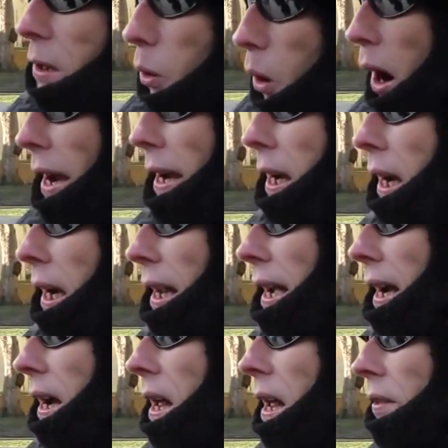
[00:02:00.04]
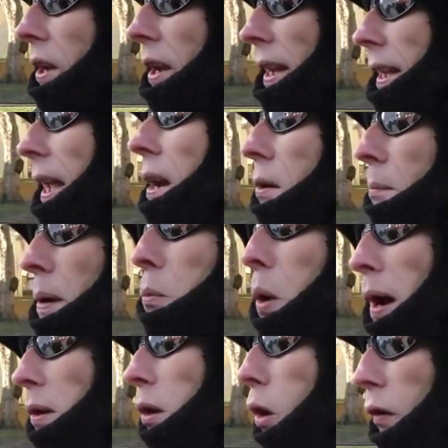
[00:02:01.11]
quite clear, that there cannot be
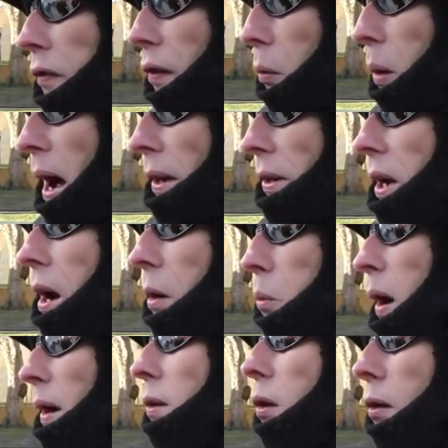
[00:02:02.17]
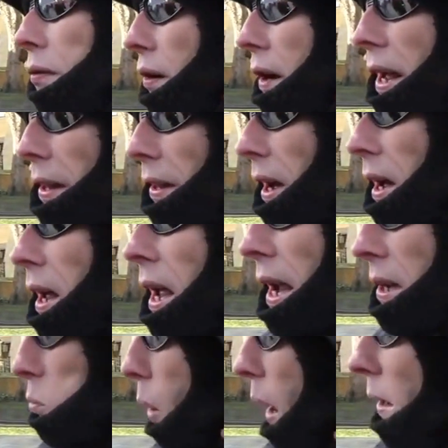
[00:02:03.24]
one law for one and one law for another.
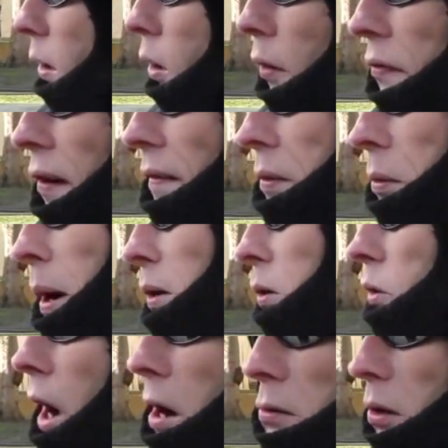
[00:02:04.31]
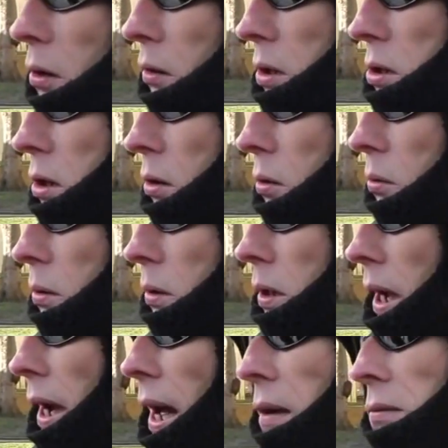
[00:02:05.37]
It's one law for everyone or no law at all. You
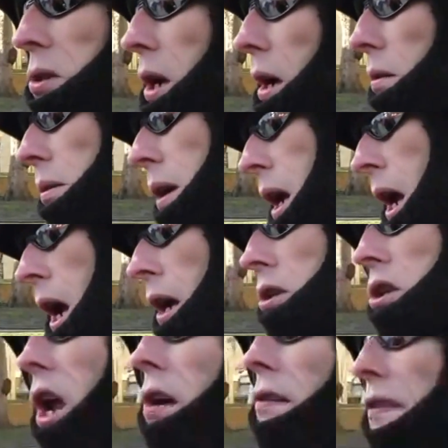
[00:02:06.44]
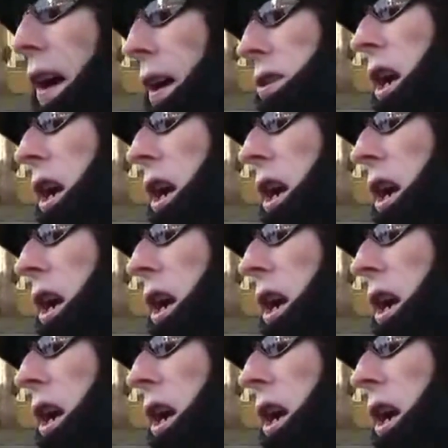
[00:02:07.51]
know? So far,